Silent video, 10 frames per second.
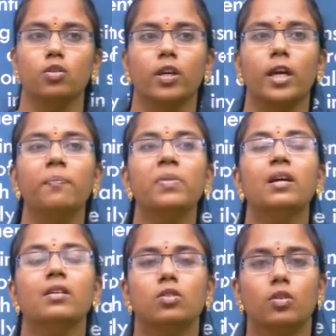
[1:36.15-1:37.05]
Okay,
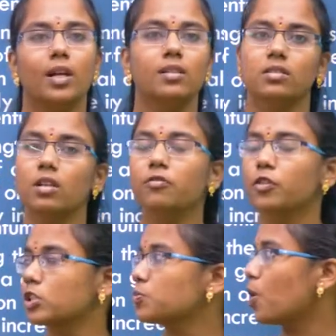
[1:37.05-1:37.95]
so that is the
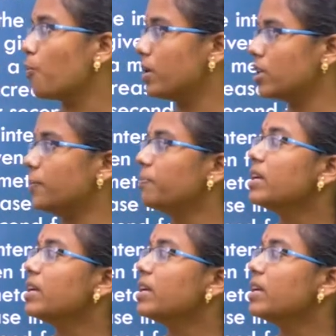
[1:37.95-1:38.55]
first property.